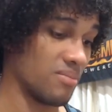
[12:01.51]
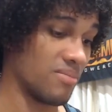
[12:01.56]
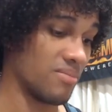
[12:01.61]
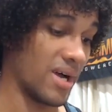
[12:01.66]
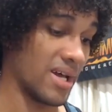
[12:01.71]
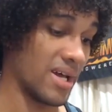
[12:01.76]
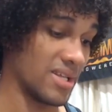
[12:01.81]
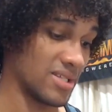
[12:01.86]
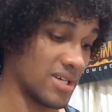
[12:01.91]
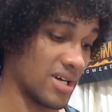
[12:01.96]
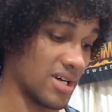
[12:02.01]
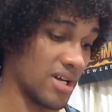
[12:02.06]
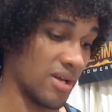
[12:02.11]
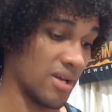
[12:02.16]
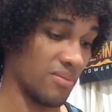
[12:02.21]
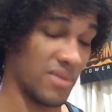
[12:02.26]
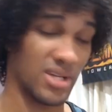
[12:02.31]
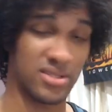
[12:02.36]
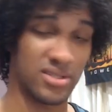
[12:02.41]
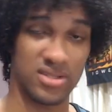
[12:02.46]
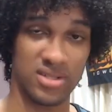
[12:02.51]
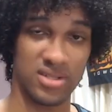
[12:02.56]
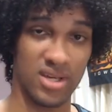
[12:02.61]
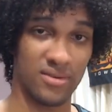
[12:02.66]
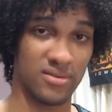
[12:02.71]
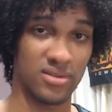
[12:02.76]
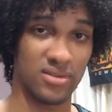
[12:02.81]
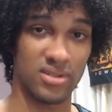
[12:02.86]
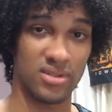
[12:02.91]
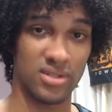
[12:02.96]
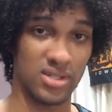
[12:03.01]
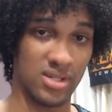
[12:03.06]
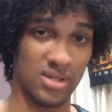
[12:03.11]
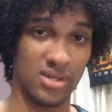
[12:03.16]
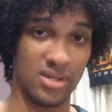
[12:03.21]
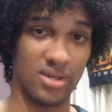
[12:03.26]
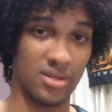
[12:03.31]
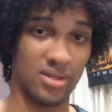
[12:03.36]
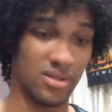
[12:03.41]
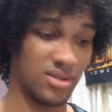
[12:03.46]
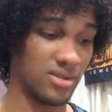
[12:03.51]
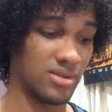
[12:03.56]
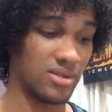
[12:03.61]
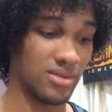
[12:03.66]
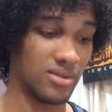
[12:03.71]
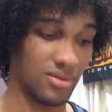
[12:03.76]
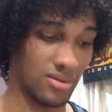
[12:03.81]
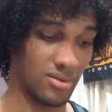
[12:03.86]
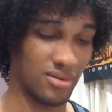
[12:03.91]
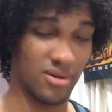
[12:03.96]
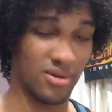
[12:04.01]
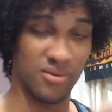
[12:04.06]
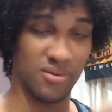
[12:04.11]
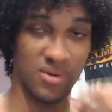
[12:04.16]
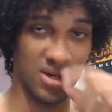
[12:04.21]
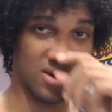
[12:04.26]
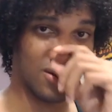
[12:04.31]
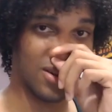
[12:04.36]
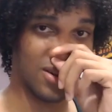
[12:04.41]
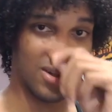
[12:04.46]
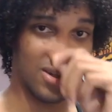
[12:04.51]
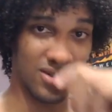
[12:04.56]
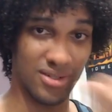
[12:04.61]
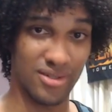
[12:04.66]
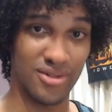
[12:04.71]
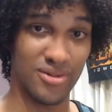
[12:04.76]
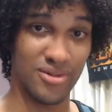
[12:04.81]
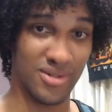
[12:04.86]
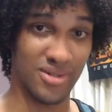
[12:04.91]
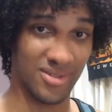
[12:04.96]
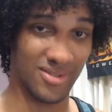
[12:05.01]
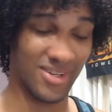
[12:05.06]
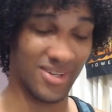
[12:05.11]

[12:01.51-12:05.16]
buy time, that's definitely the way you need to do it.